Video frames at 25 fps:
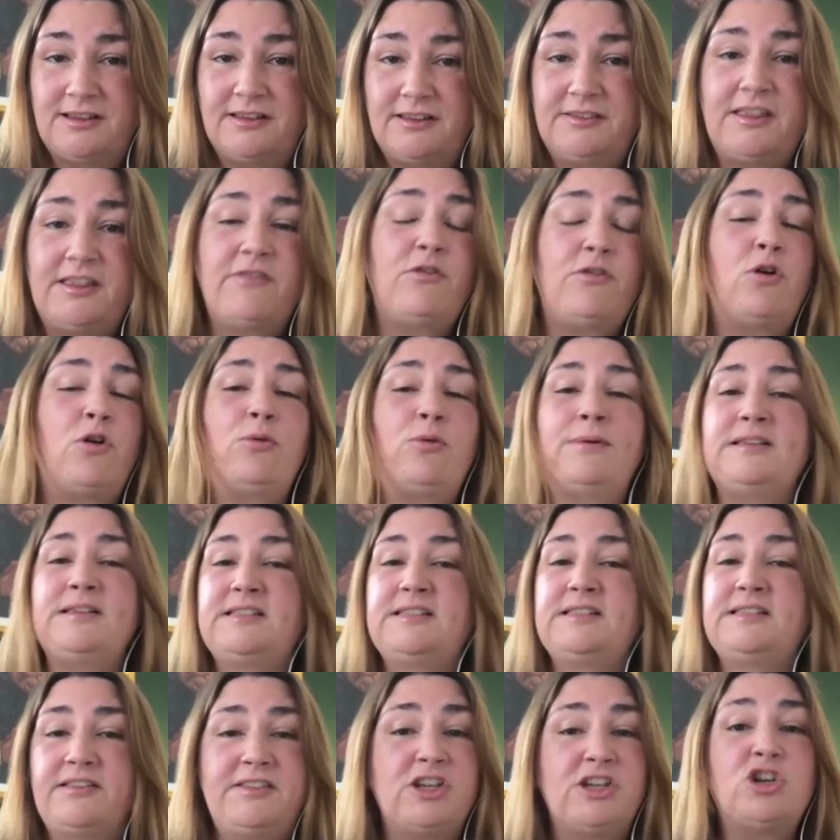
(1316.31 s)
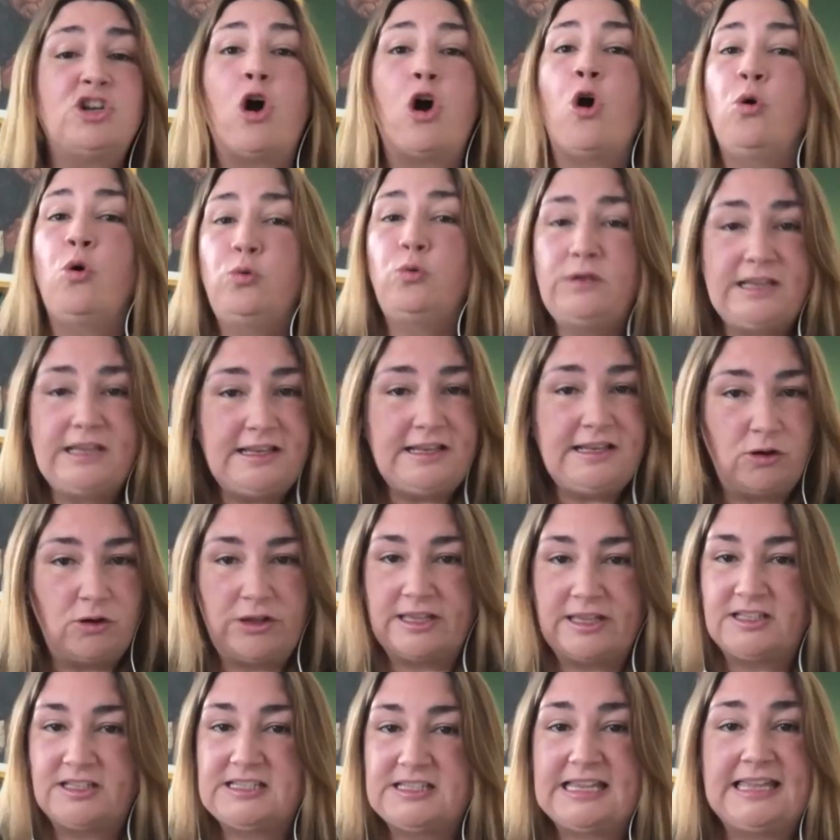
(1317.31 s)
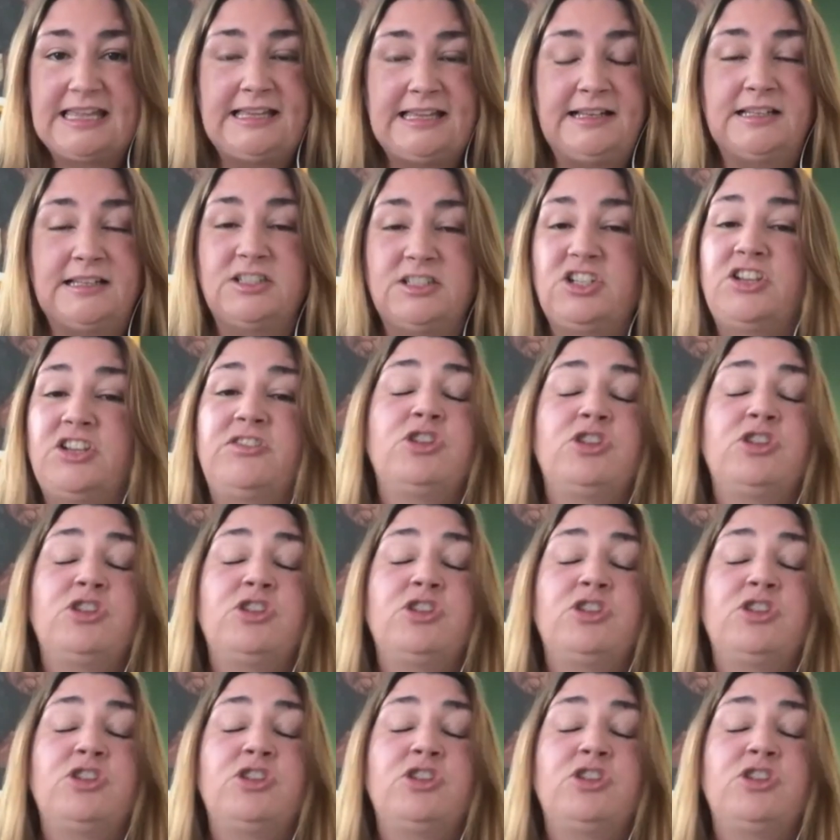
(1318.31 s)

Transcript: They're only looking to England.